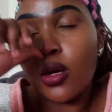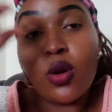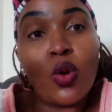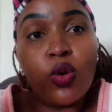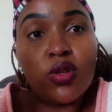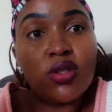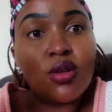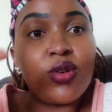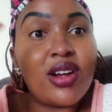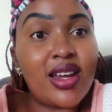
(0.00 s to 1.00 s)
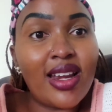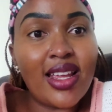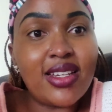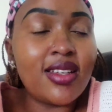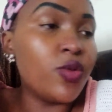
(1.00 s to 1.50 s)
close or
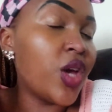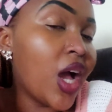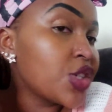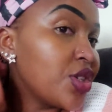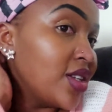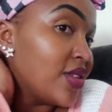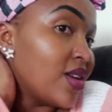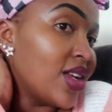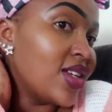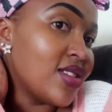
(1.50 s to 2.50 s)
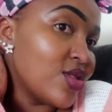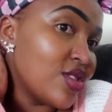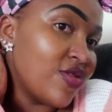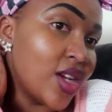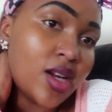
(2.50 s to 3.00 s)
related. We are actually related,
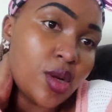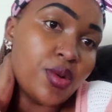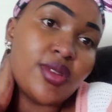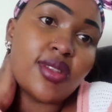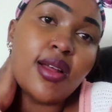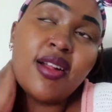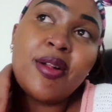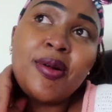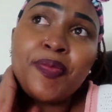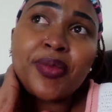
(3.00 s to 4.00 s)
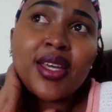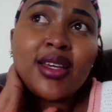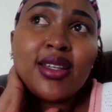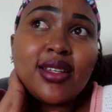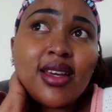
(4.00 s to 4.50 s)
not even close.
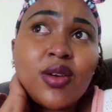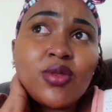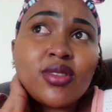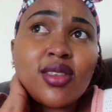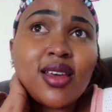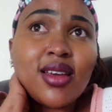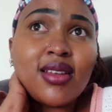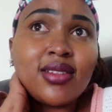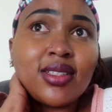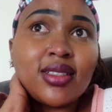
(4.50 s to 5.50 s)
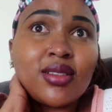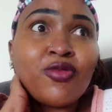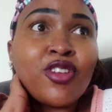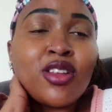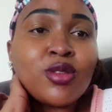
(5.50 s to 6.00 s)
And I was there like
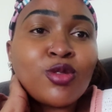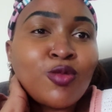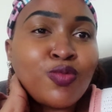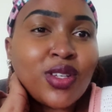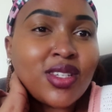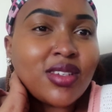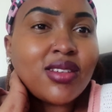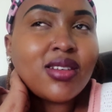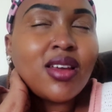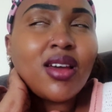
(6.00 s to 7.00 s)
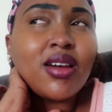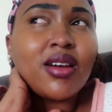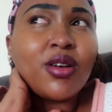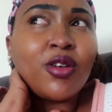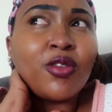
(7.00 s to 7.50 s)
feeling so pity
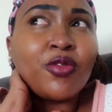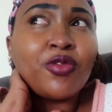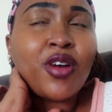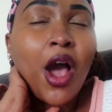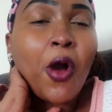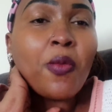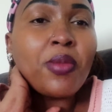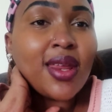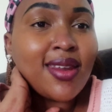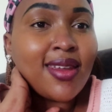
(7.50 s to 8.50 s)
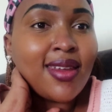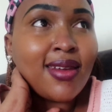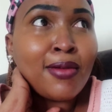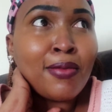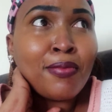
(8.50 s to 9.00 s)
of how
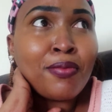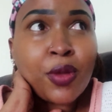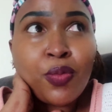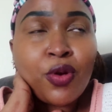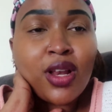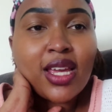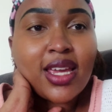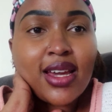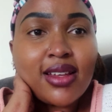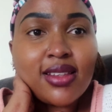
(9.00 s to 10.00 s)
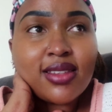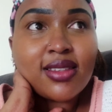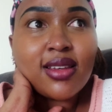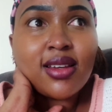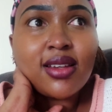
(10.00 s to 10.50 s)
many people he has